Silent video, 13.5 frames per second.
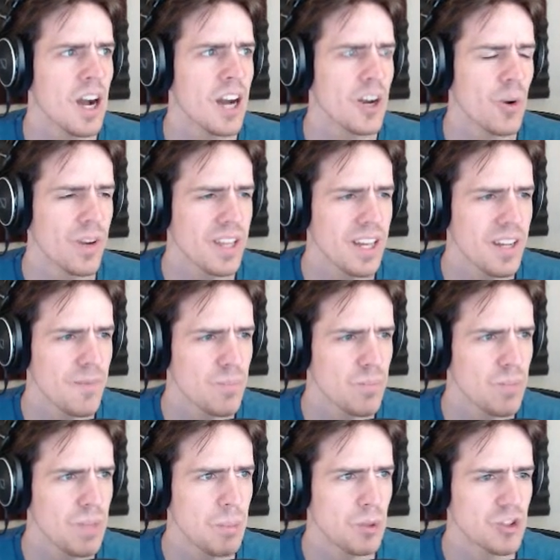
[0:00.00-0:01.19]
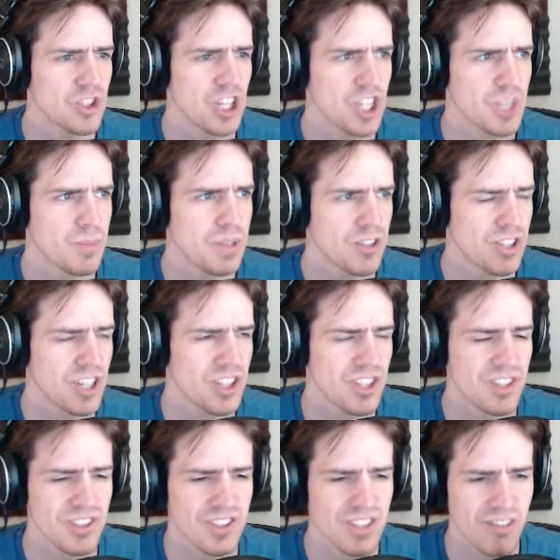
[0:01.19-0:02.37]
I don't want to get people judging me for
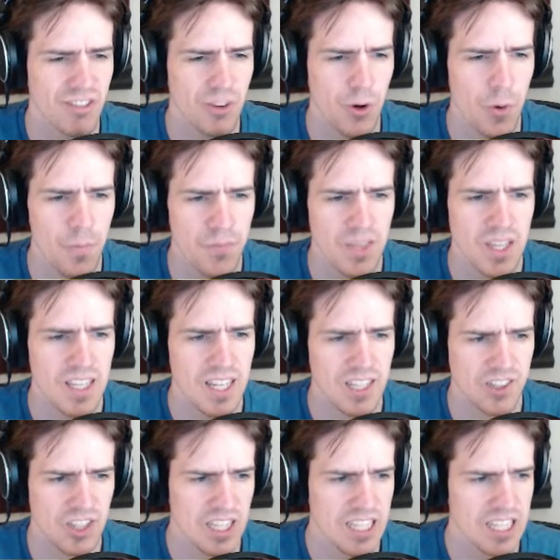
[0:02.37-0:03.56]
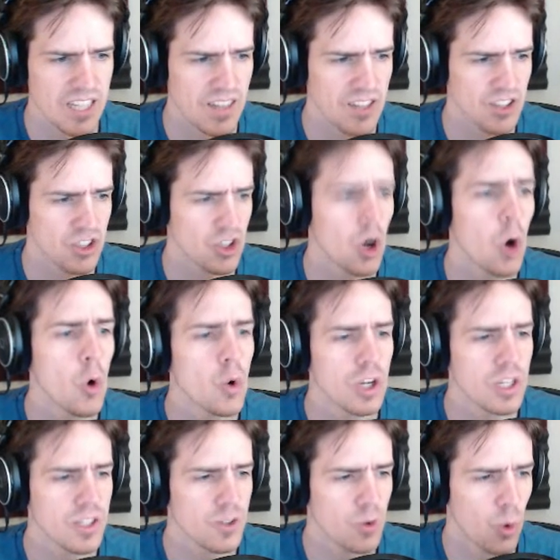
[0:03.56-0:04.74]
touching their stuff, though. Yes, cleaning. That's a
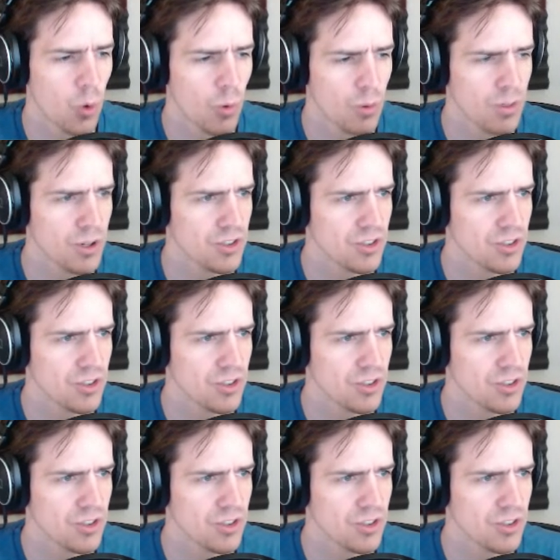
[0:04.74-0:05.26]
totally normal